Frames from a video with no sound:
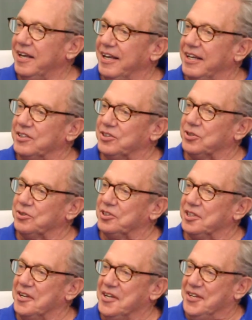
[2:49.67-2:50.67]
And so
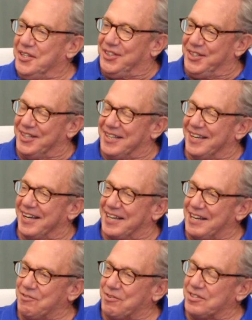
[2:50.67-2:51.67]
I
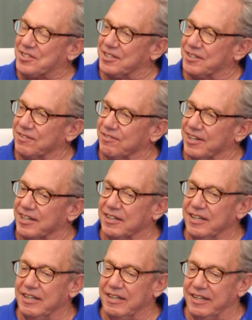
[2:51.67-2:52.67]
gave her the signet ring,
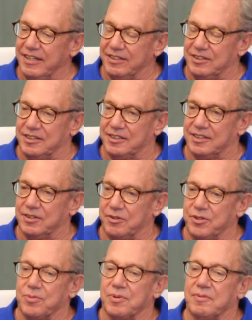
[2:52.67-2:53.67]
and she said, "Oh,
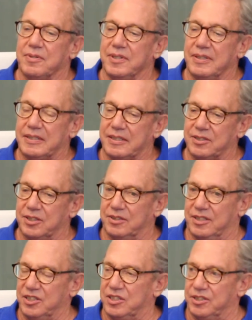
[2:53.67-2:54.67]
this
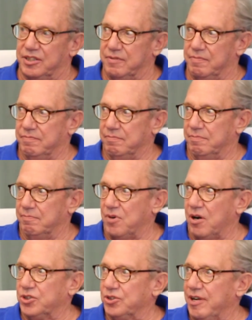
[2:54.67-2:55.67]
is in
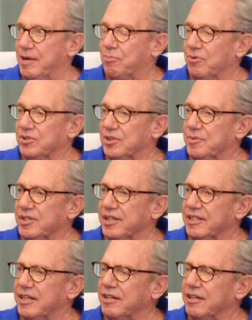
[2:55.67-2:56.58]
March or April or something like that.